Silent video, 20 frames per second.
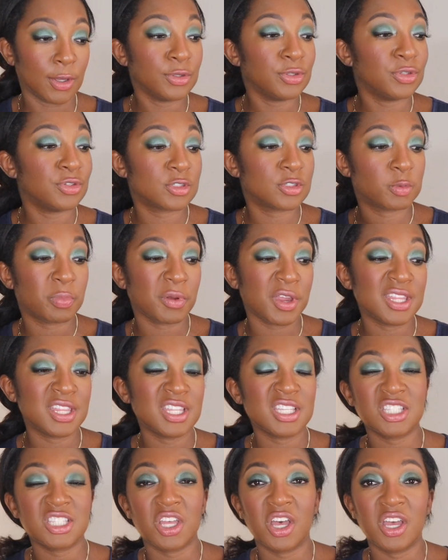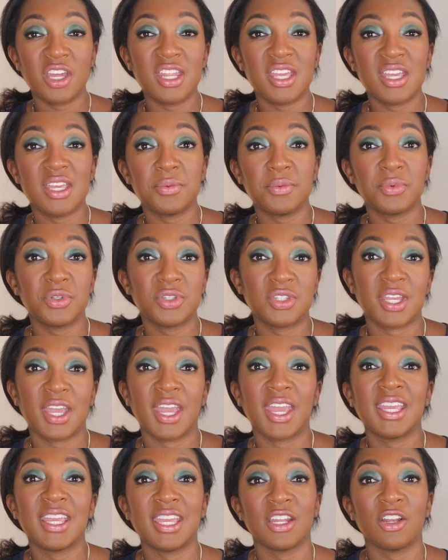You spray this on, it will
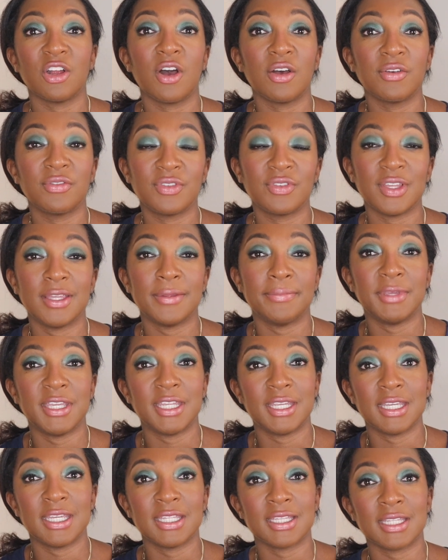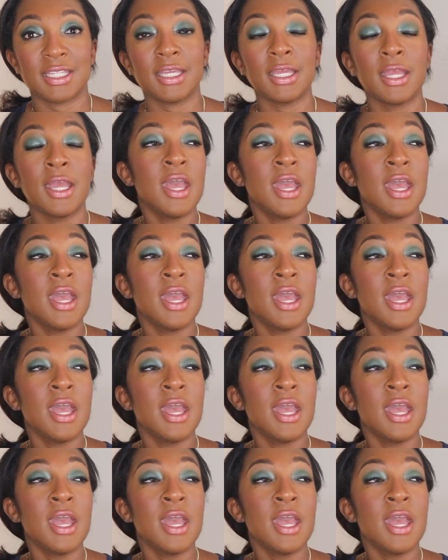take it off immediately.